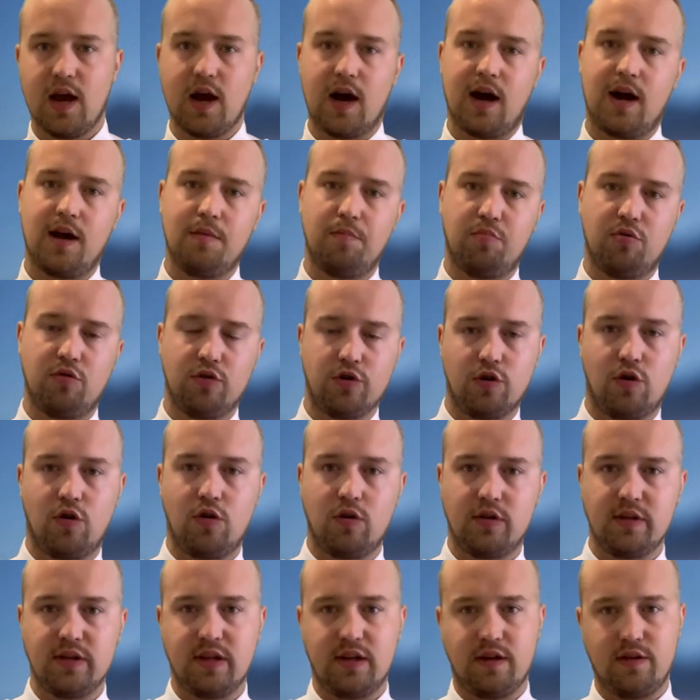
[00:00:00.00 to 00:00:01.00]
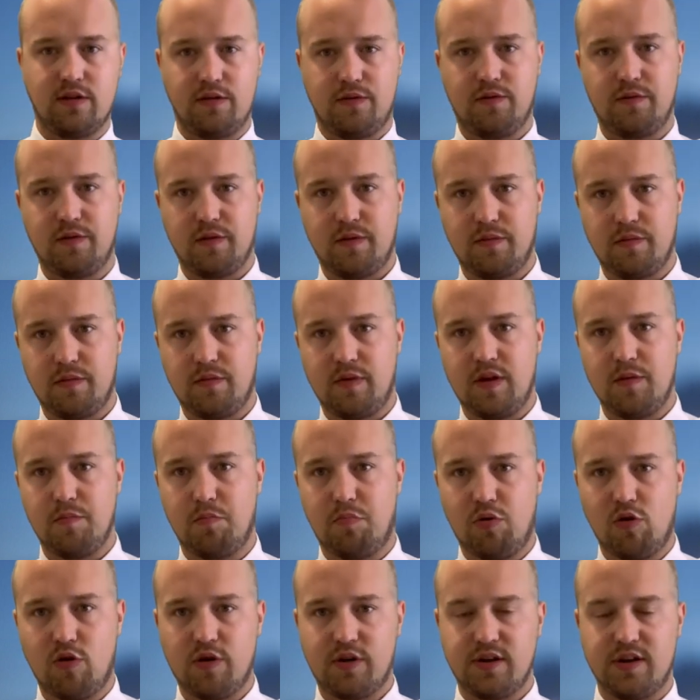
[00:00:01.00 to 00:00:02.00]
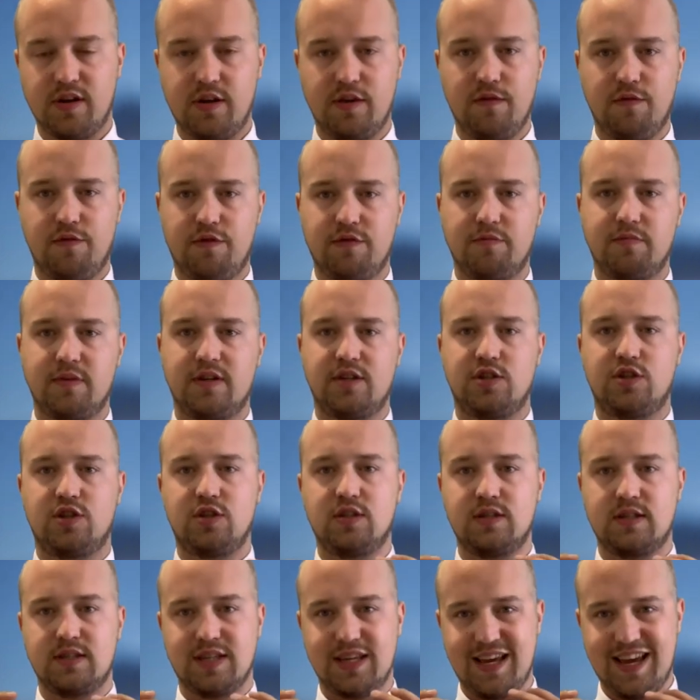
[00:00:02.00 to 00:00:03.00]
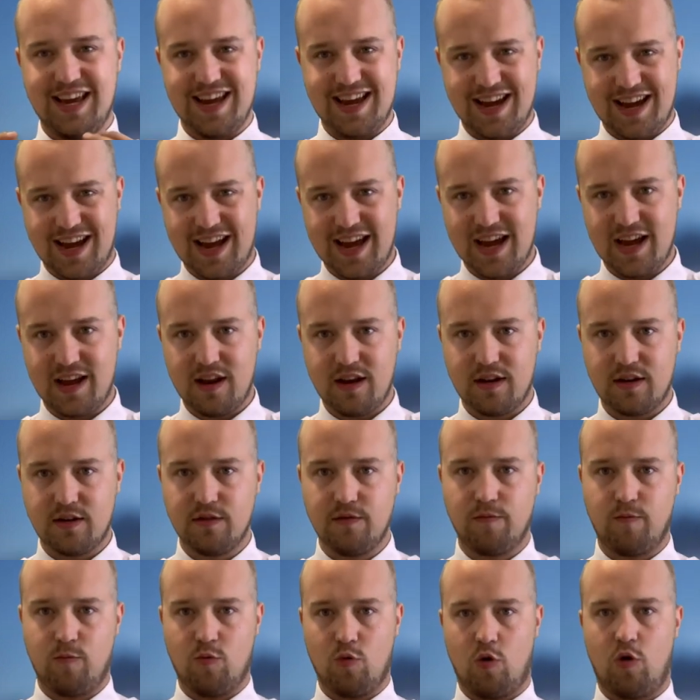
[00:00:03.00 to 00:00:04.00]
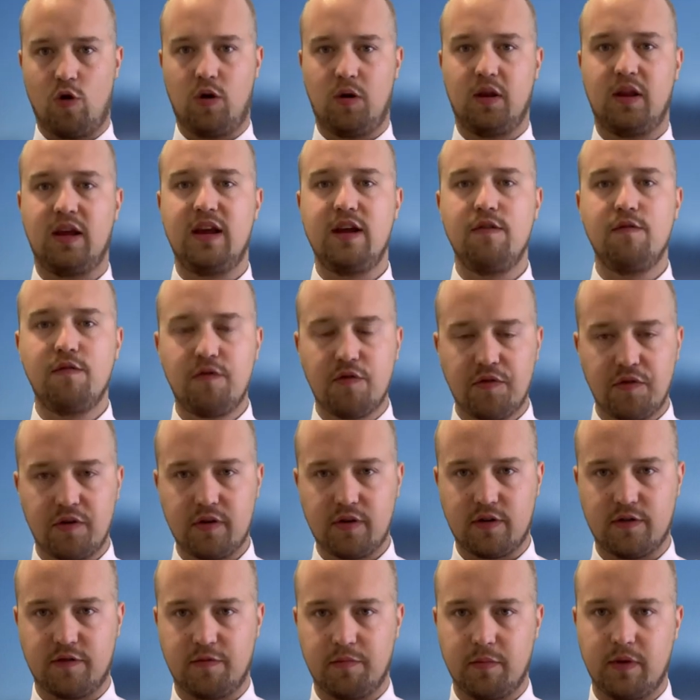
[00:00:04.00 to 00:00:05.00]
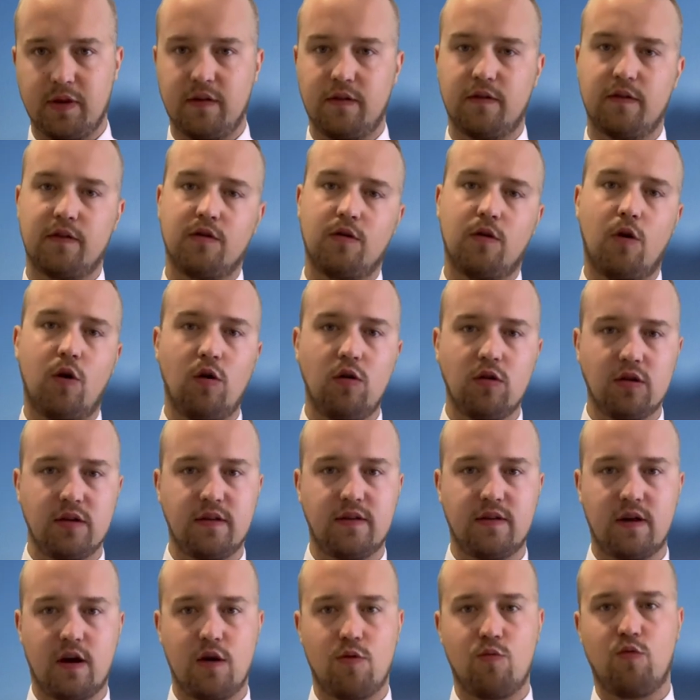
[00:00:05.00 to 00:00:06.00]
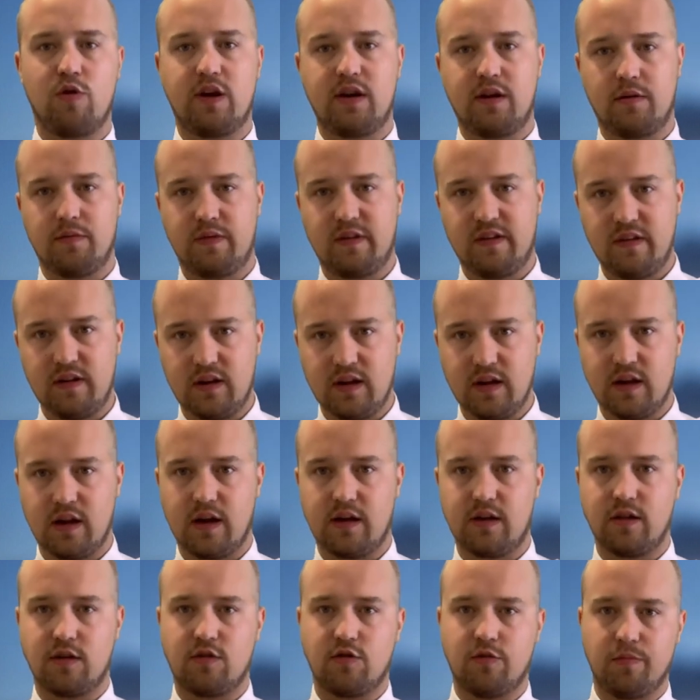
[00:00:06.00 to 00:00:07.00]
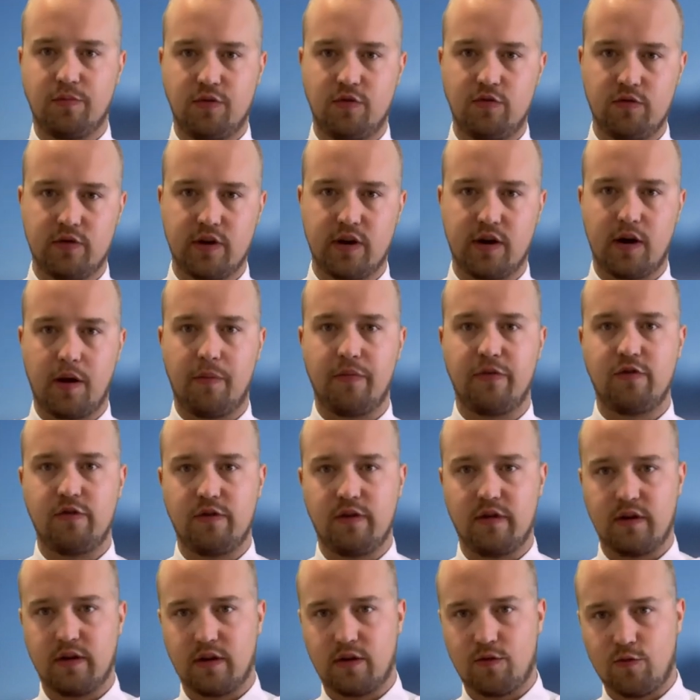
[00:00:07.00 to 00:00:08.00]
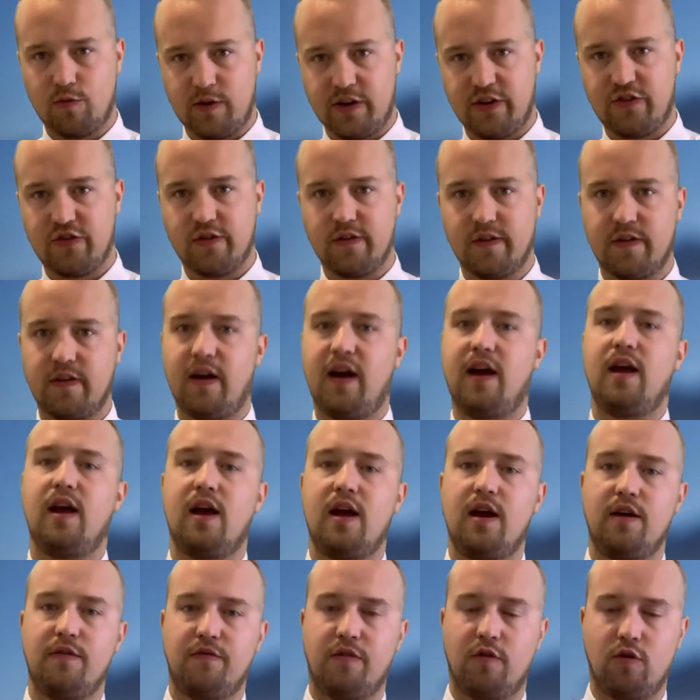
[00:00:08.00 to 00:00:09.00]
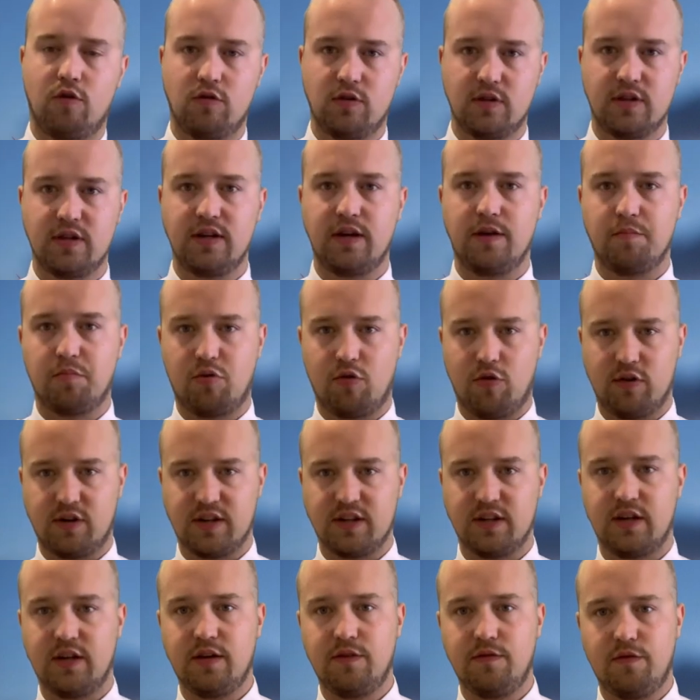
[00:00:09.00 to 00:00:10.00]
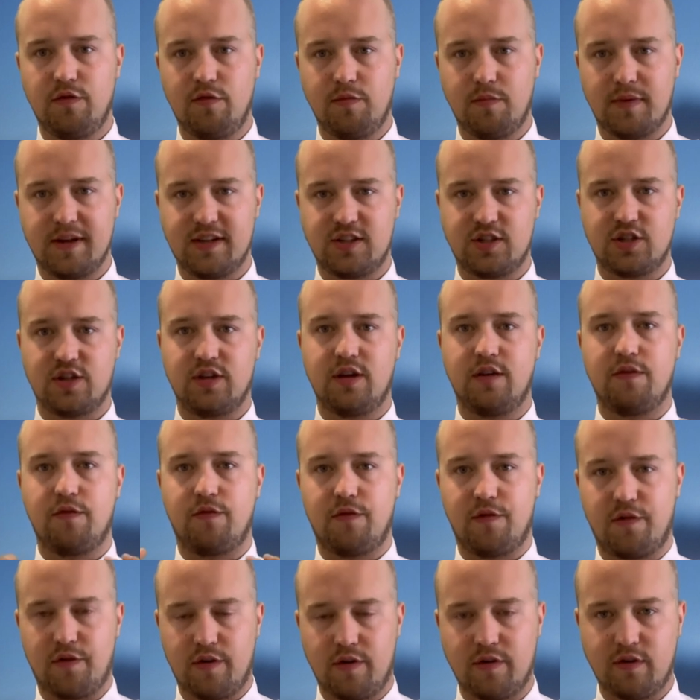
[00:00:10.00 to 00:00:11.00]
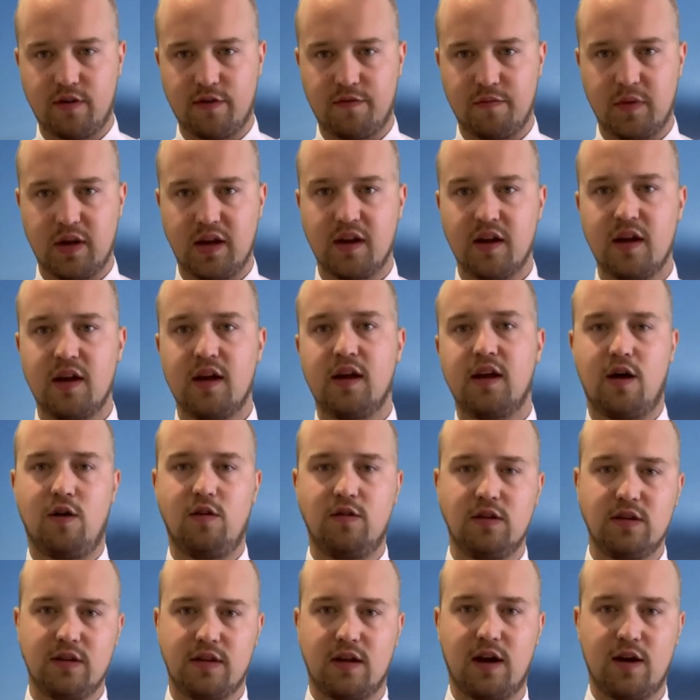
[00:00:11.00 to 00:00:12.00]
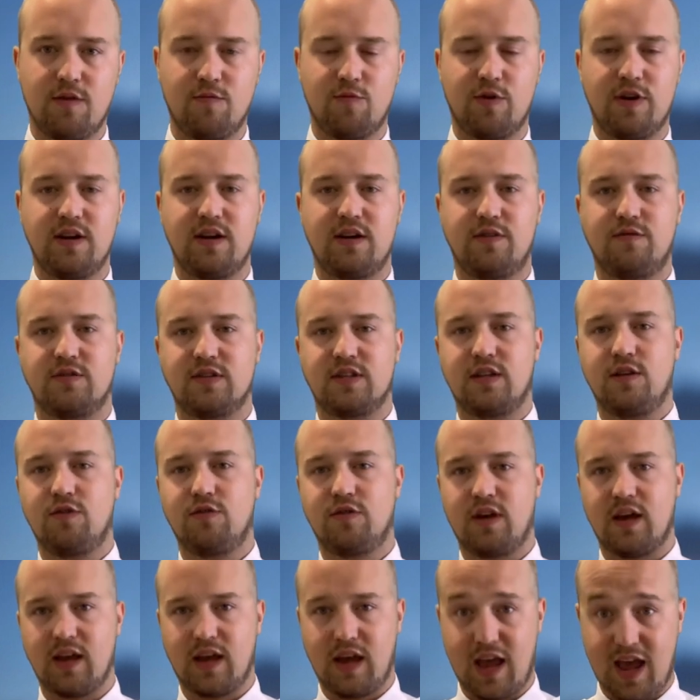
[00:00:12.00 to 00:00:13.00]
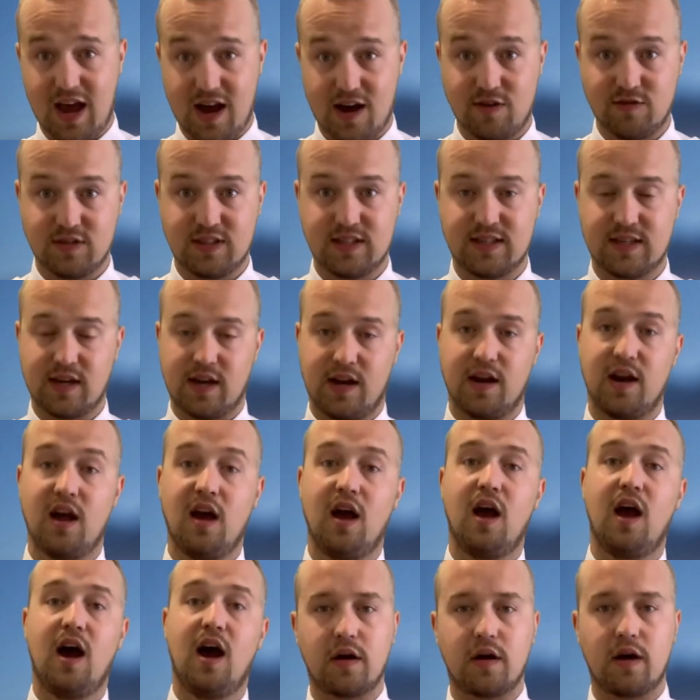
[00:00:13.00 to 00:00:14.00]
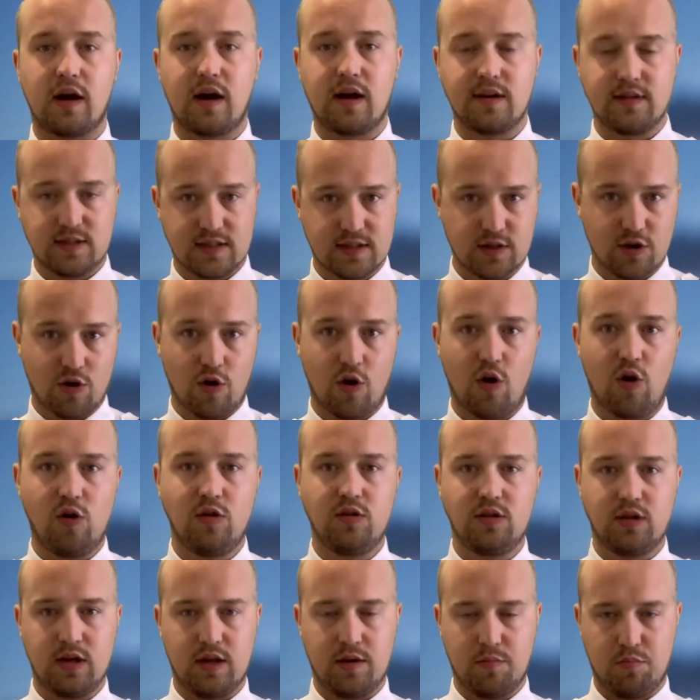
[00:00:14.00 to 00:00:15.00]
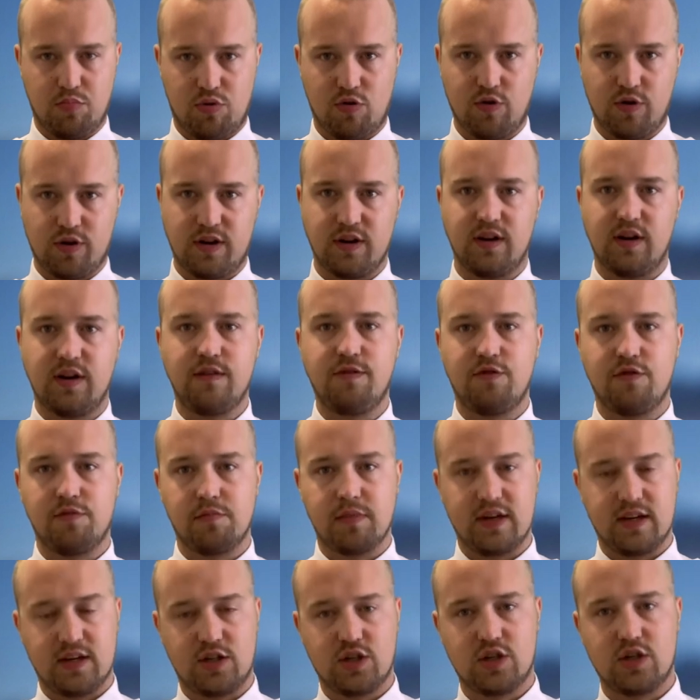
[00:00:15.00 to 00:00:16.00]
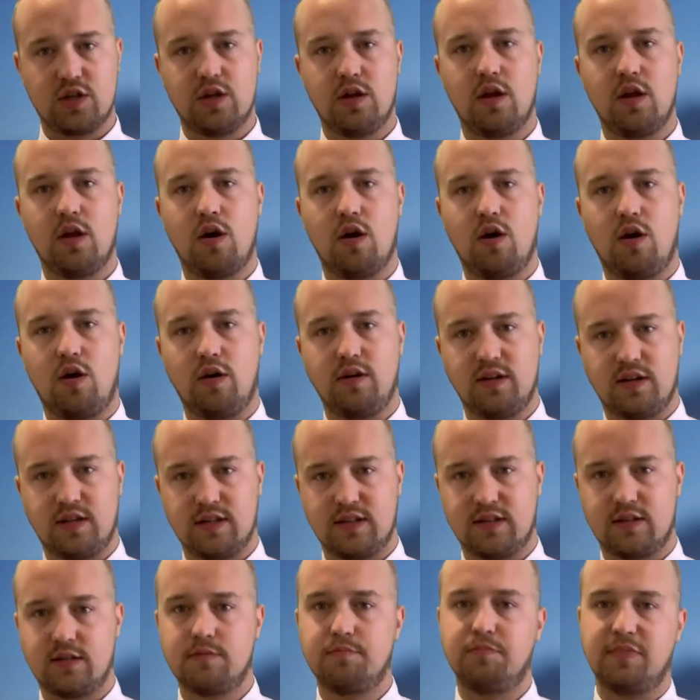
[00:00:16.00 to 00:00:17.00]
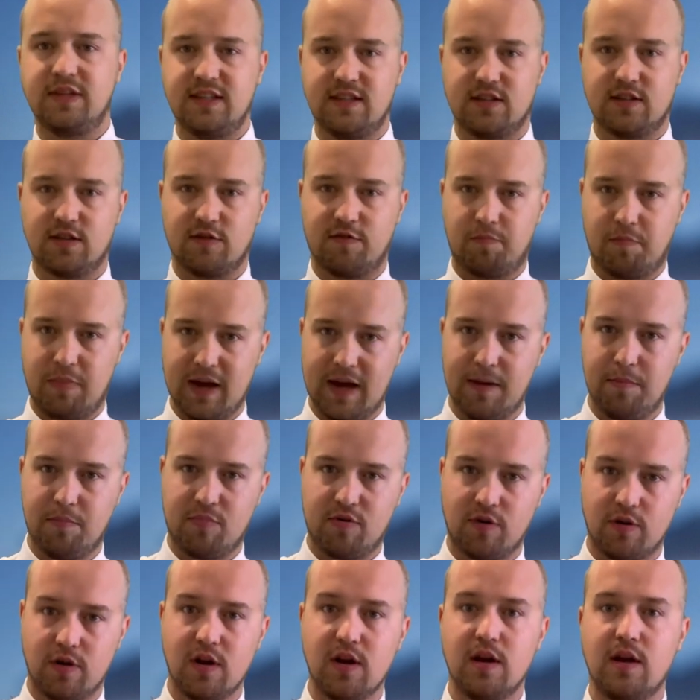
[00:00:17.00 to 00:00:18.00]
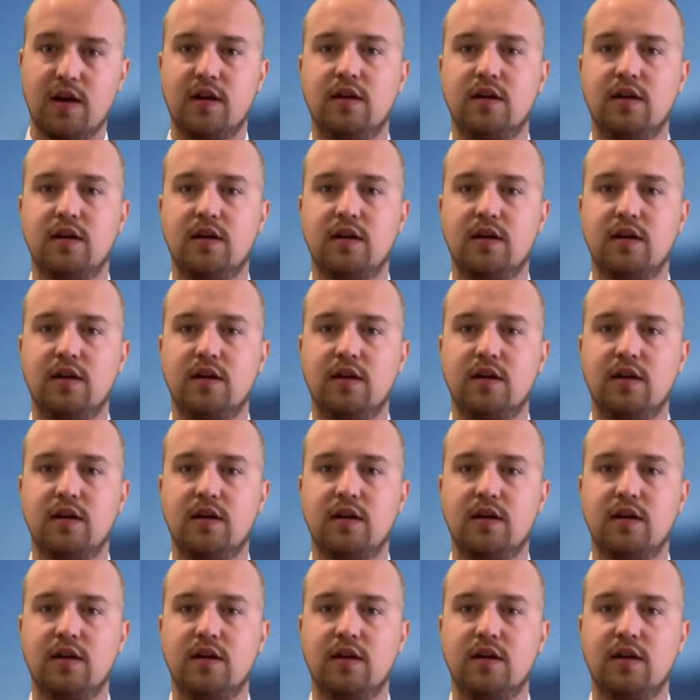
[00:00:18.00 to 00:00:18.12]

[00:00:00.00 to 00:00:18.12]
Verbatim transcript: I put all the important informations at the wall in front of me. So all the time when I'm sitting at the computer and doing the questions, I have all the important information in front of me. All the time when I was looking outside, I saw all the important information on this piece of paper.